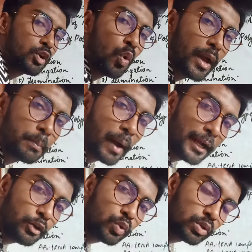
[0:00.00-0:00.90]
go and
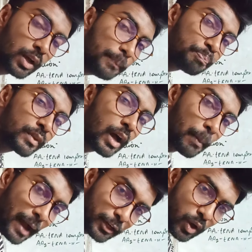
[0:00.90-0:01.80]
bind to the
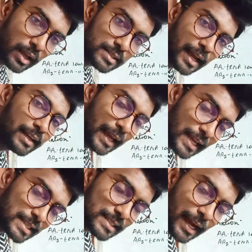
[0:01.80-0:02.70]
amino acyl
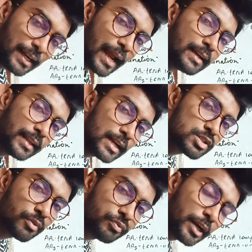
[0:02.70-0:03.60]
A site and then
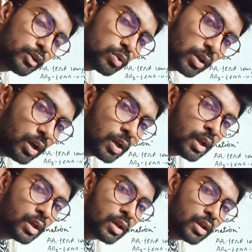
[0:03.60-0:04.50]
shift it to the
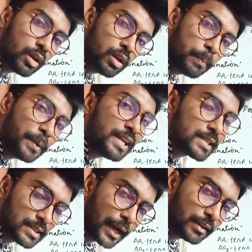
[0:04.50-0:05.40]
P
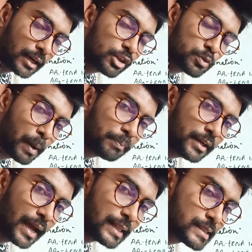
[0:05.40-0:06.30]
site, that is
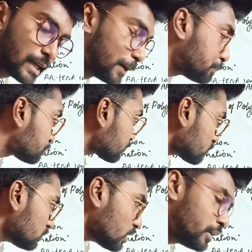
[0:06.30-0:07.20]
peptidyl site.
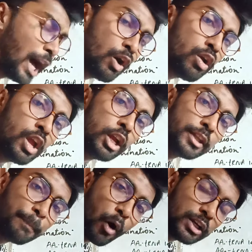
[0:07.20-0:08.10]
Now,
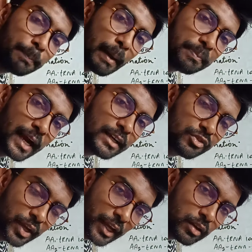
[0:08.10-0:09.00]
the polypeptide
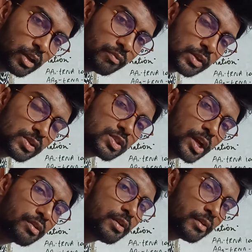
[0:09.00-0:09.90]
chain which is
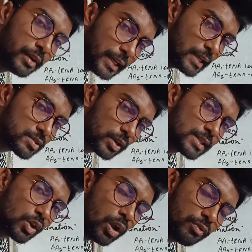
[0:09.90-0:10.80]
generally released
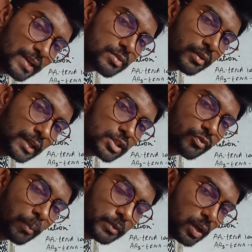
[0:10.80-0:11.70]
is always released
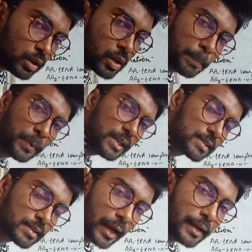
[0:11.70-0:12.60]
from the P
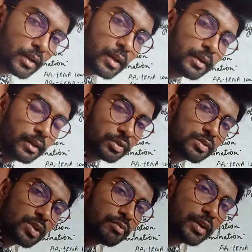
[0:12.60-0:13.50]
side. This
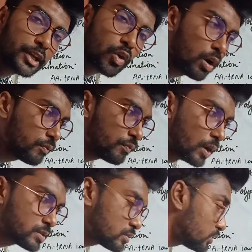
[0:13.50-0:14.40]
is generally called first